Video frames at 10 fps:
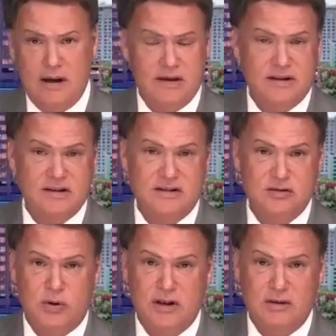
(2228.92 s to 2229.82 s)
think this is
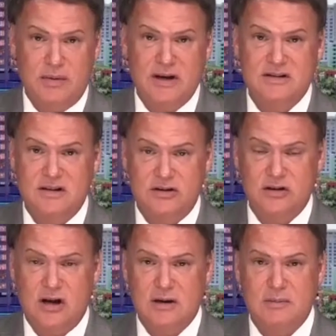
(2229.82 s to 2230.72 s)
one of the best that you're
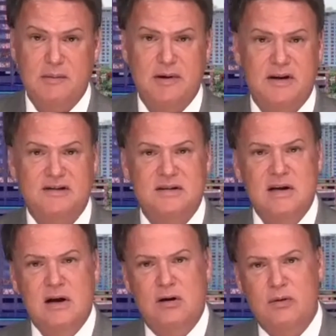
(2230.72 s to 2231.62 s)
talking about, because
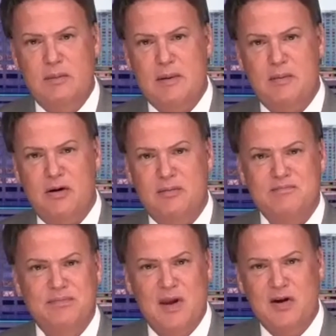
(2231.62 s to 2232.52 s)
remember,
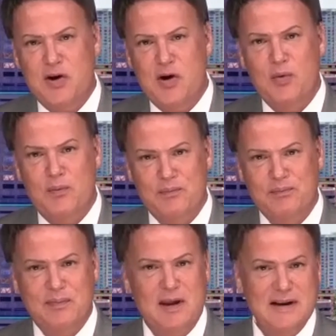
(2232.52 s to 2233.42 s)

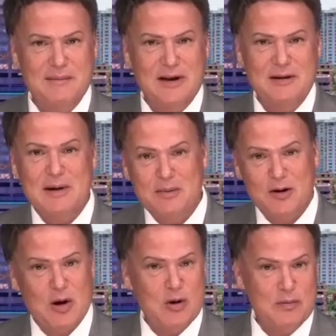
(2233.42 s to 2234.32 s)
not many people are
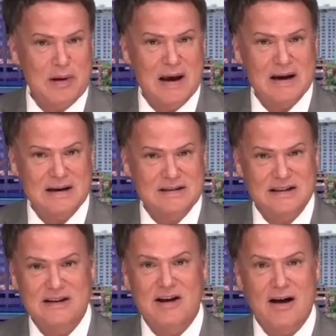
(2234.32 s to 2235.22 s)
going back to
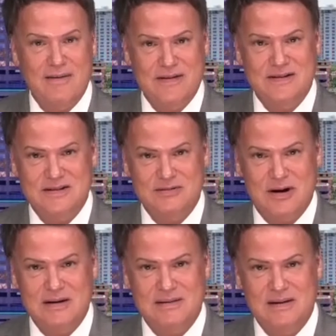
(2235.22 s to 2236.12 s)
the offices,
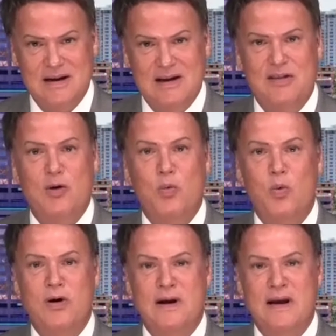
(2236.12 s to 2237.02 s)
right? They're
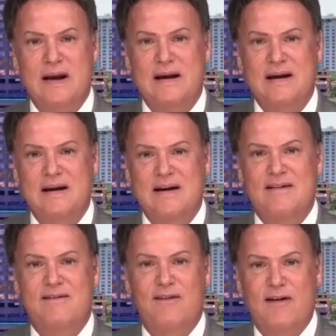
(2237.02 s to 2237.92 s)
working
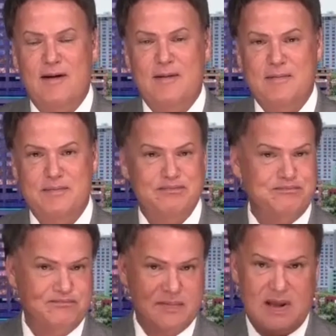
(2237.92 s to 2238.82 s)
from
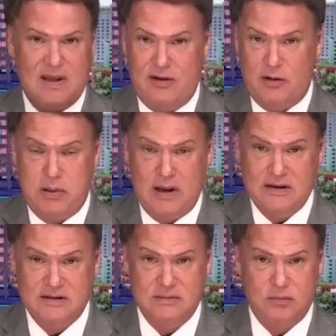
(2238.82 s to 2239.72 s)
their
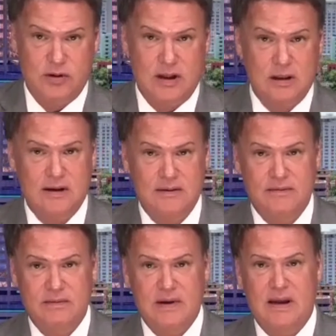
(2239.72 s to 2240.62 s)
place where they live.
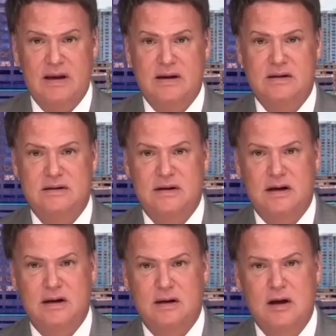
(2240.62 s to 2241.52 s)
And
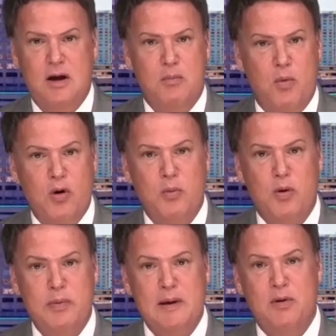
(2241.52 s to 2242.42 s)
more and
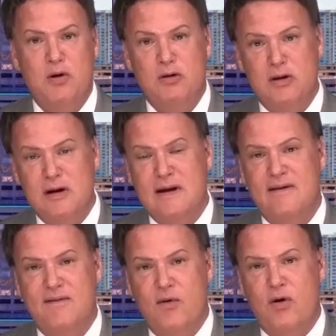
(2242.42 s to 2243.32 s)
more people are looking
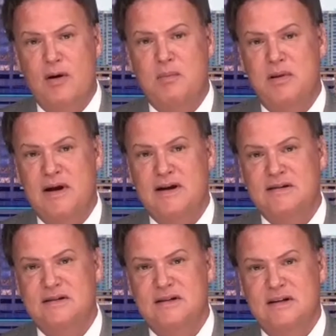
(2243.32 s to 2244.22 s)
for a
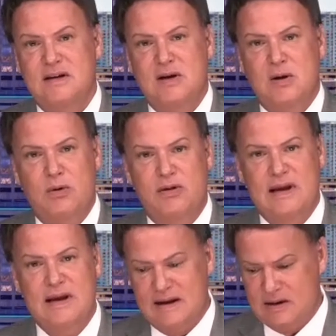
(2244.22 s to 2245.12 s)
place where
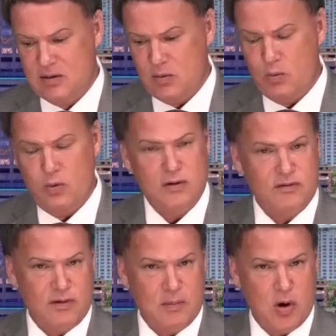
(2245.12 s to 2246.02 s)
they can work
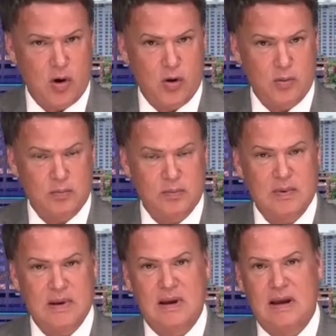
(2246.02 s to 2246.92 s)
from home
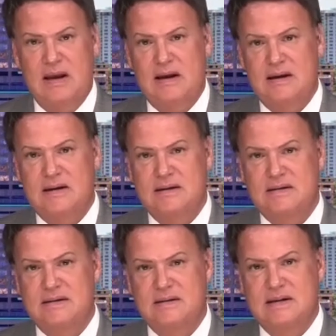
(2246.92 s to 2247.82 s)
and,
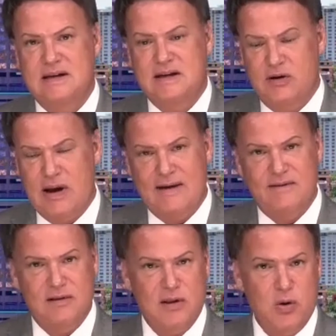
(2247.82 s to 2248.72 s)
have a
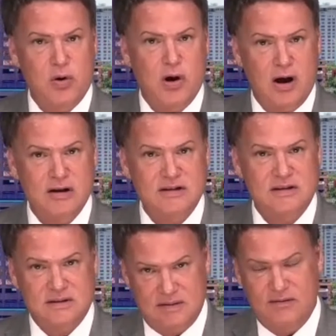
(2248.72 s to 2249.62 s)
low
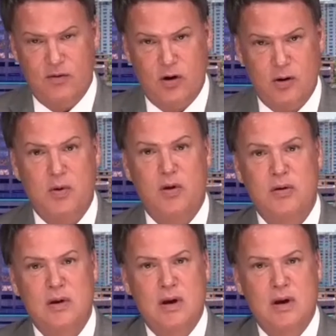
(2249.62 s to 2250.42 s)
cost, affordable